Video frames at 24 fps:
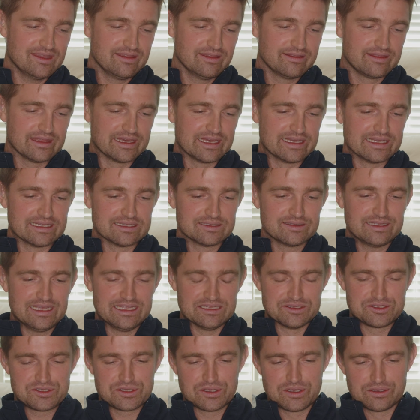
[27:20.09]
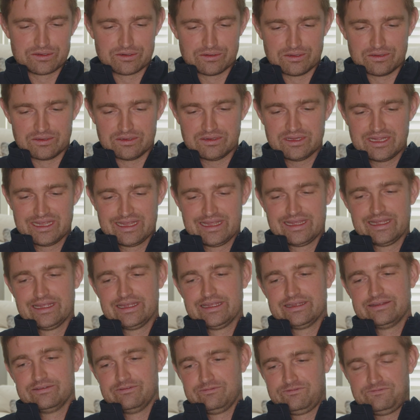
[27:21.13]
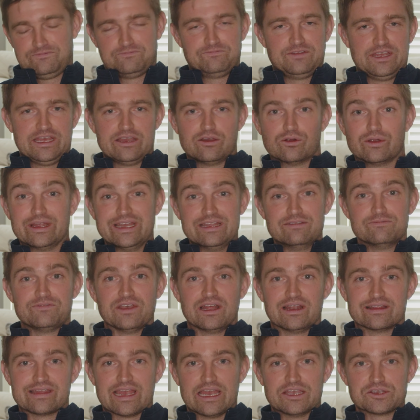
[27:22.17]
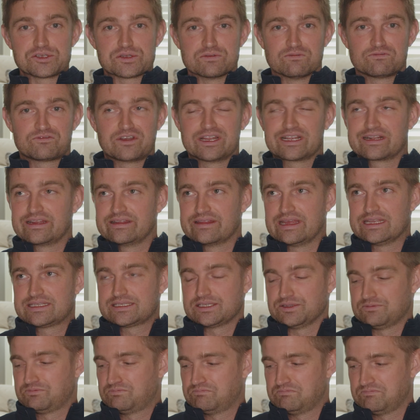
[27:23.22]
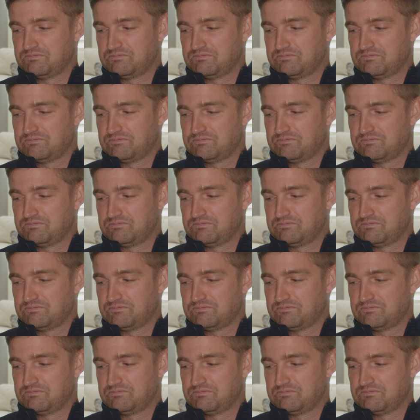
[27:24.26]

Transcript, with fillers: the internal fear or invalidation, frankly, that's a